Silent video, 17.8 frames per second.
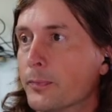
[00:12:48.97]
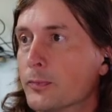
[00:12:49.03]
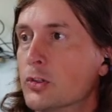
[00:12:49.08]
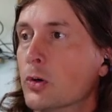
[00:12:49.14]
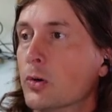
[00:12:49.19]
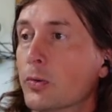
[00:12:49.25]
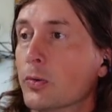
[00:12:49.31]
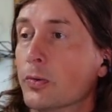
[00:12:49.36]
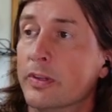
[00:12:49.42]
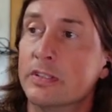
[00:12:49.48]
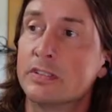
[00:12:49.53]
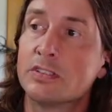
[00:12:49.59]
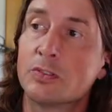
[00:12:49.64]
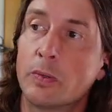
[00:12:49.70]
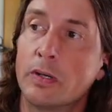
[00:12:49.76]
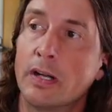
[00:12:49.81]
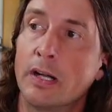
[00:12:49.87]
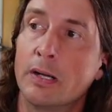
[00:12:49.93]
So this
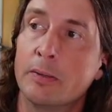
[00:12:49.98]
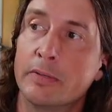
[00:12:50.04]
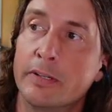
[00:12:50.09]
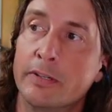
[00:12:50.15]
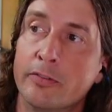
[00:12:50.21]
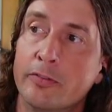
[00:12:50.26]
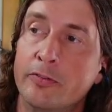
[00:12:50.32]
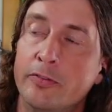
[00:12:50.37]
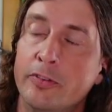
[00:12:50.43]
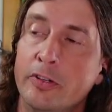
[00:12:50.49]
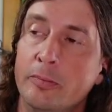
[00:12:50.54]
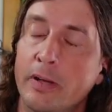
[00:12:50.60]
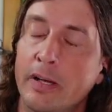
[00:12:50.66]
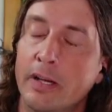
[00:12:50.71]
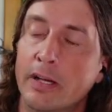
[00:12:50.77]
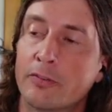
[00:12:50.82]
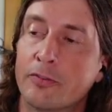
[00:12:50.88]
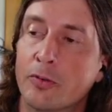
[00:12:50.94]
is where I'm leaving
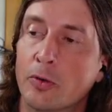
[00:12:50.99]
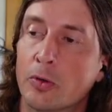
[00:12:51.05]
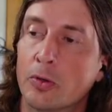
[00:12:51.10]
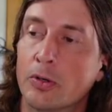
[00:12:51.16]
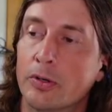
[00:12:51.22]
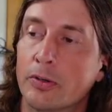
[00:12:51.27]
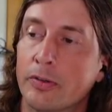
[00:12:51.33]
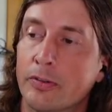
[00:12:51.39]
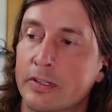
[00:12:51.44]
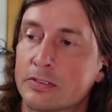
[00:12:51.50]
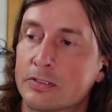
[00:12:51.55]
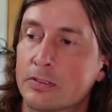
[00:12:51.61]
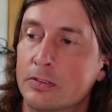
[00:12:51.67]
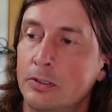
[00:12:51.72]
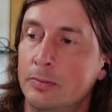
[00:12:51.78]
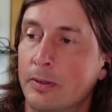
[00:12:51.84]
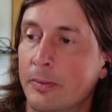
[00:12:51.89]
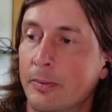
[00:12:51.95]
feedback for this
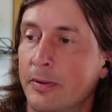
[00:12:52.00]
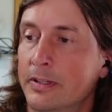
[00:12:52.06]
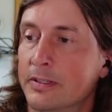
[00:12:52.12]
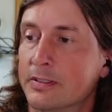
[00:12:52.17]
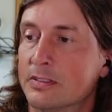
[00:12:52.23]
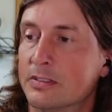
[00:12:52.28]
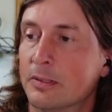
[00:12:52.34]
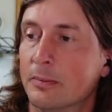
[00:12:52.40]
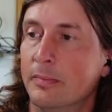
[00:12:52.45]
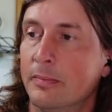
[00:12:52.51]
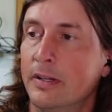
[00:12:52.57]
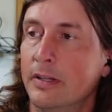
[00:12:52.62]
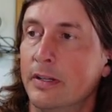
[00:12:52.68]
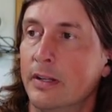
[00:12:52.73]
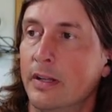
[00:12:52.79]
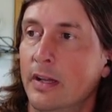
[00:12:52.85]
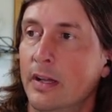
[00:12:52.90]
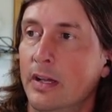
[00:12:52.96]
group. I'm going to hit
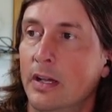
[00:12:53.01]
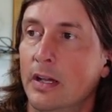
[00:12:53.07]
submit.